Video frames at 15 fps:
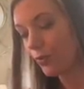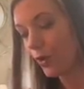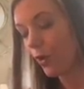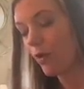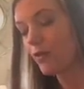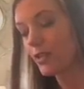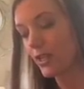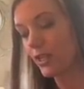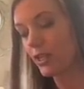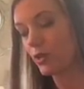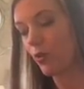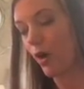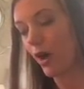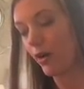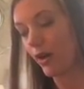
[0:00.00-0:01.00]
whoever's in this
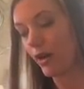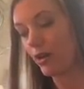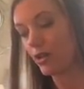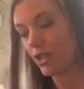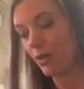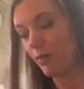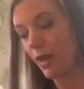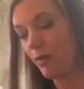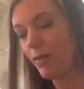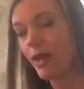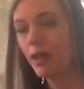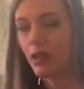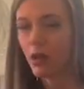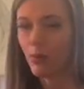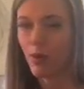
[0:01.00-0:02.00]
water energy may be
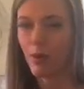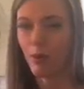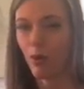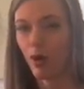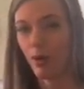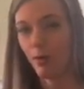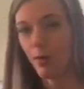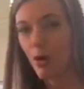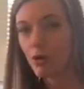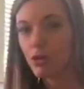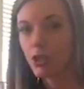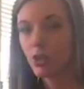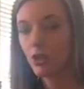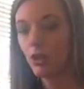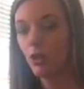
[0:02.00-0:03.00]
a little bit more
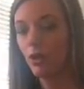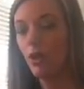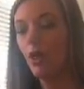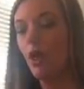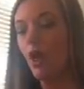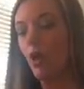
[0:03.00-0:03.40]
emotional,